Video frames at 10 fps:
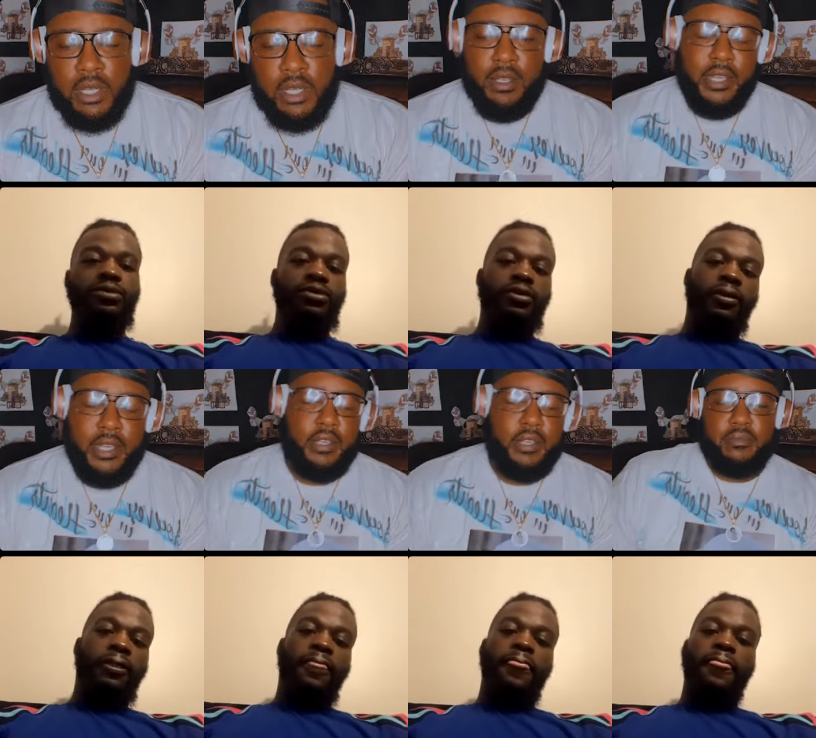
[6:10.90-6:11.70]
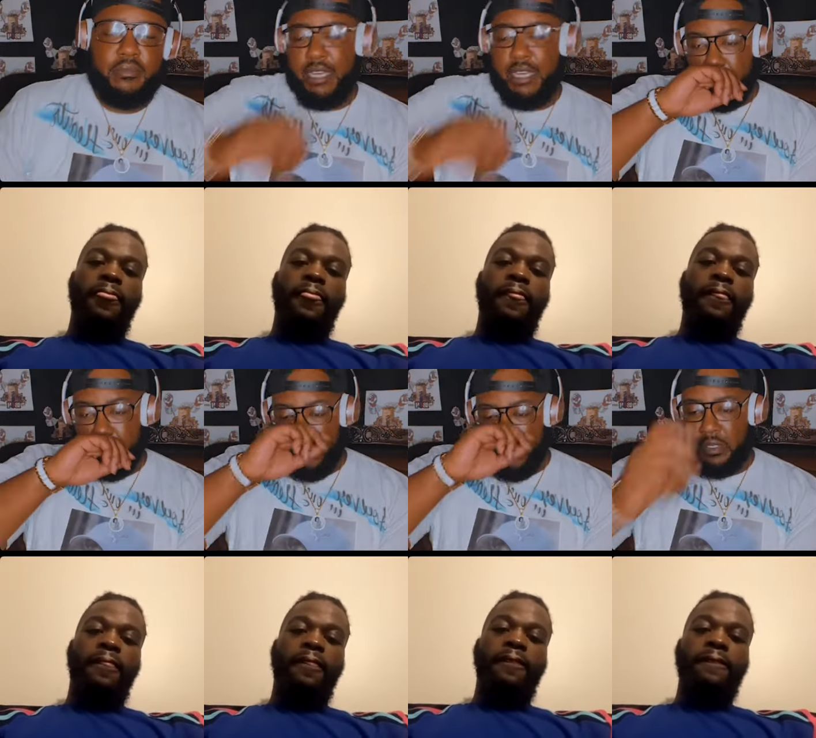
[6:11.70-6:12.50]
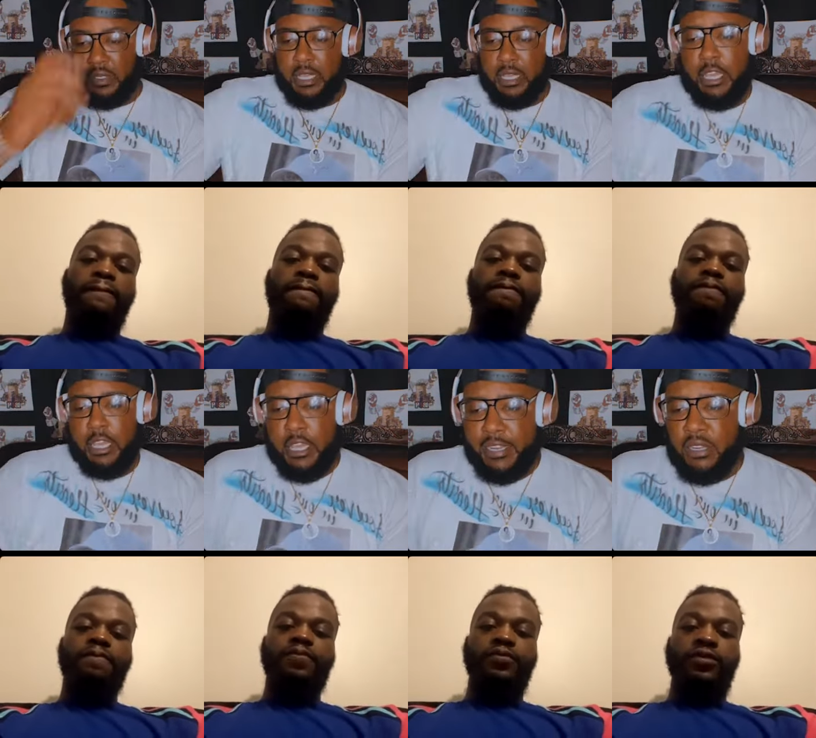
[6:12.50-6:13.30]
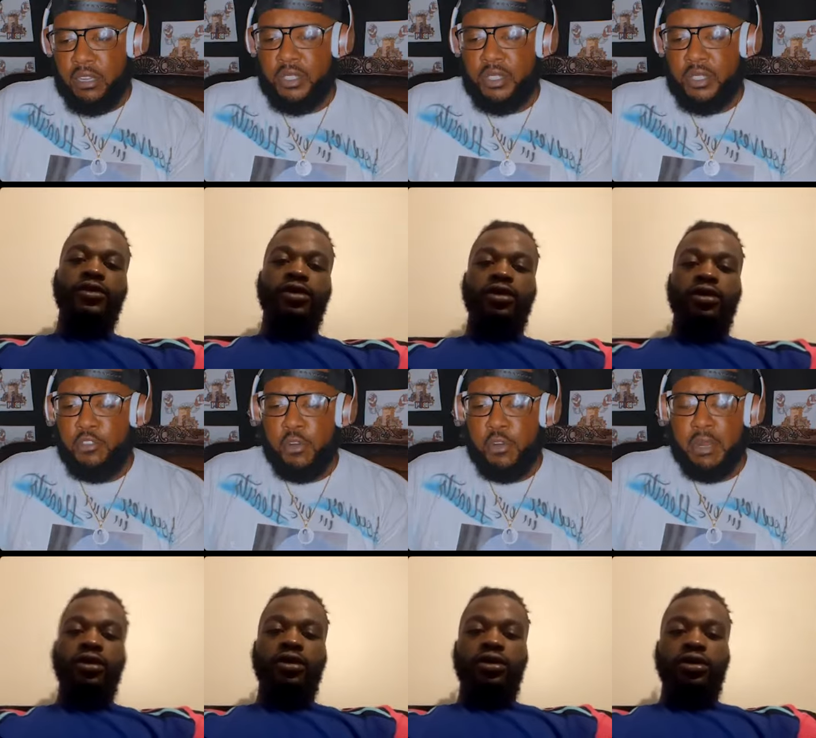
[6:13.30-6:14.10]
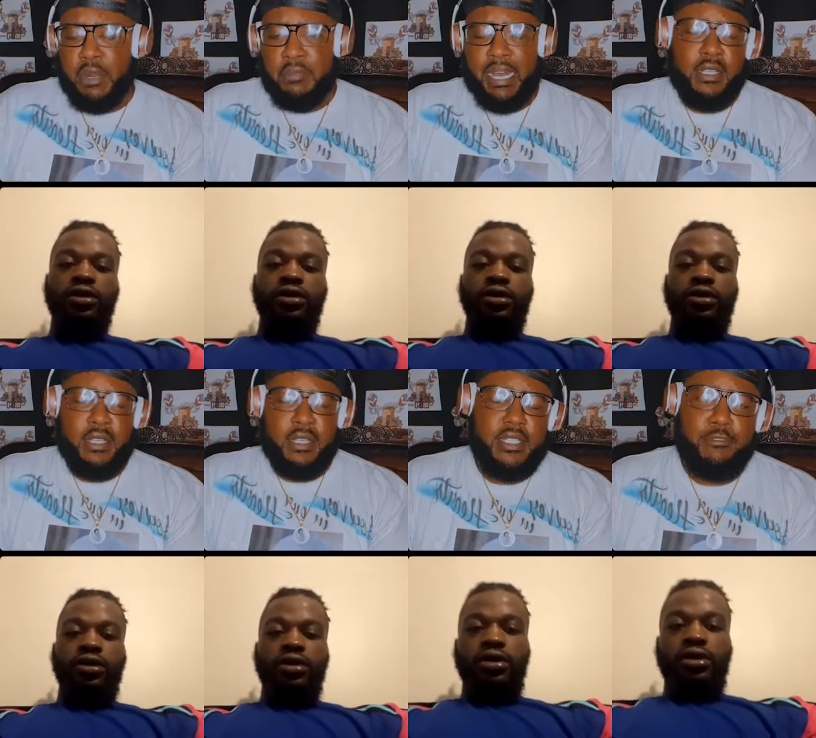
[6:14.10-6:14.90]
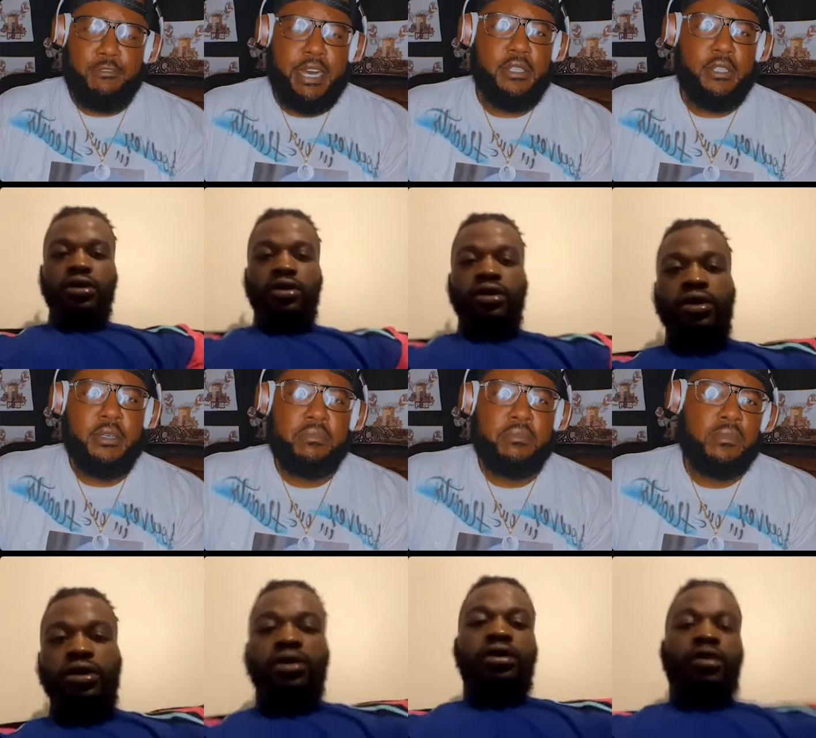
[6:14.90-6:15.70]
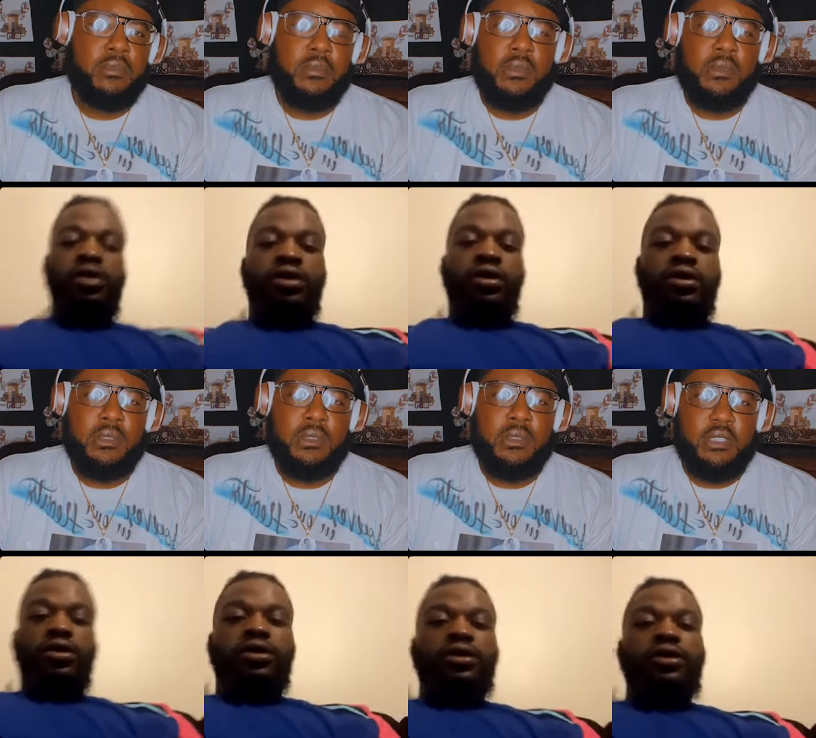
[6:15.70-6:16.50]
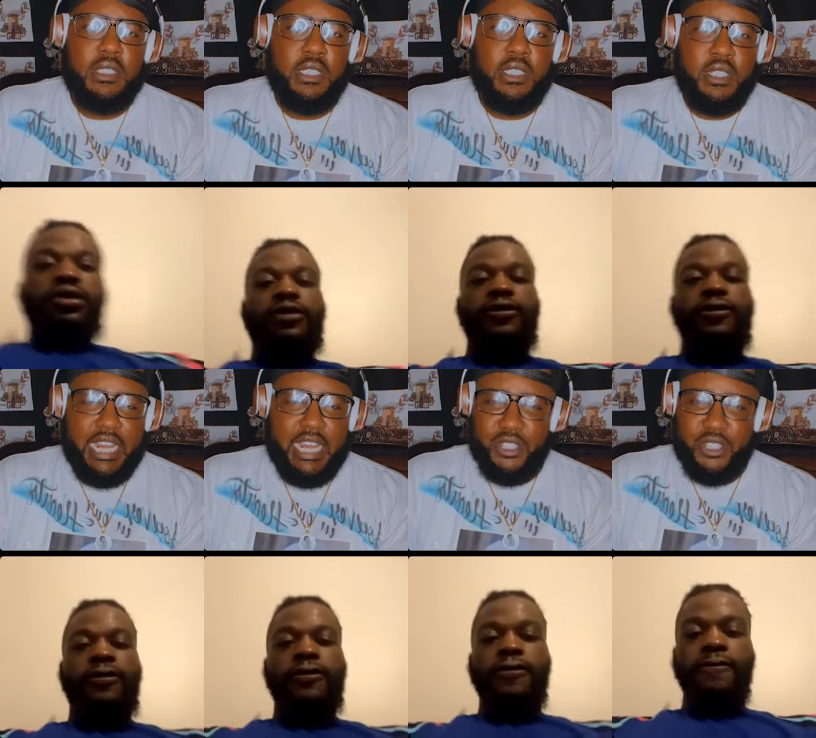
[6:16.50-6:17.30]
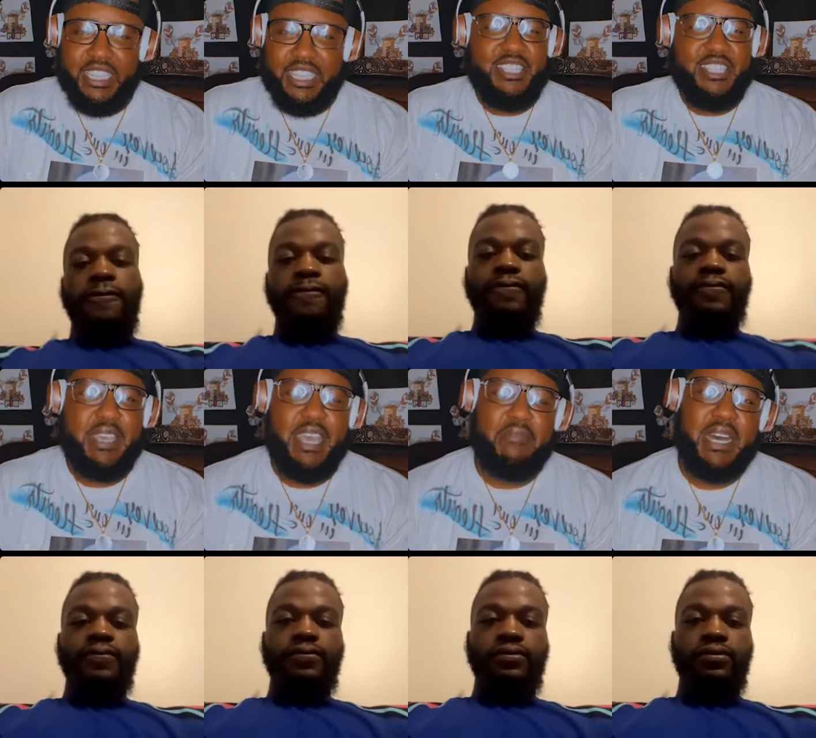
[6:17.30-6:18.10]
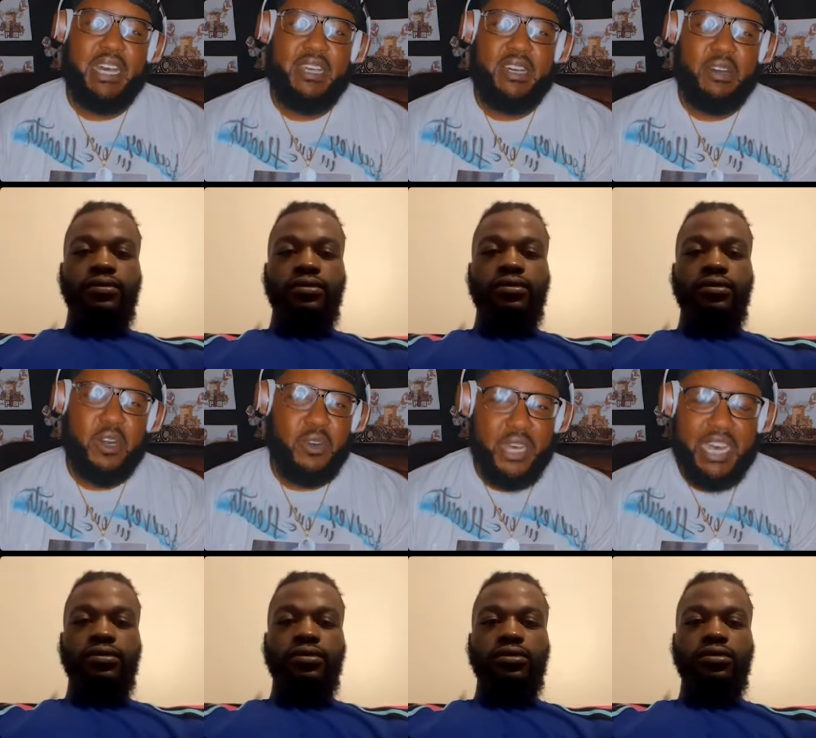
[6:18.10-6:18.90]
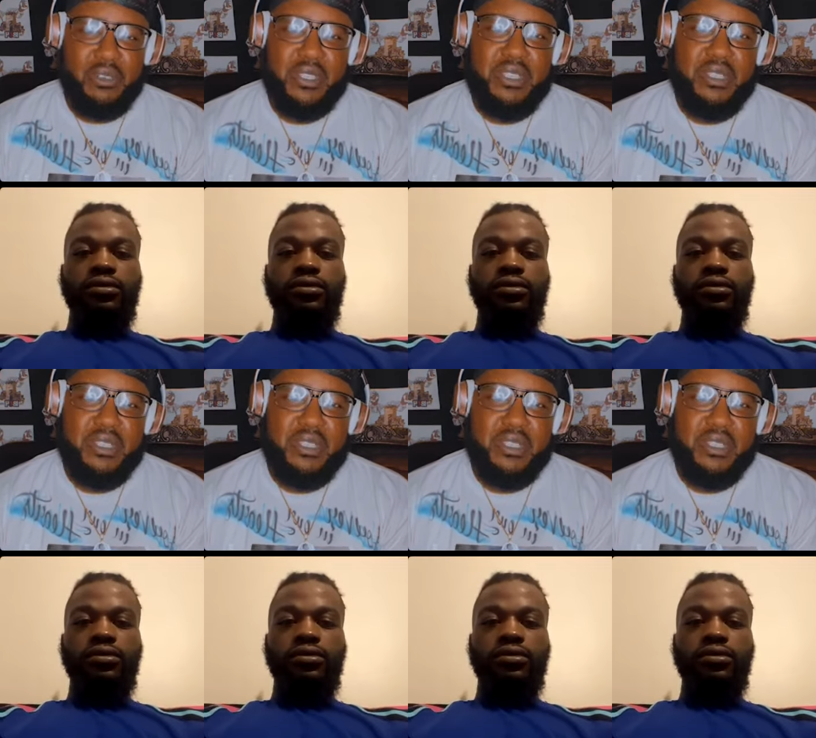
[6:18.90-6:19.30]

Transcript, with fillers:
Speaker 1: yeah, I feel you, and I don't know if you remember my stepfather. You know that truck that used to be at my old house.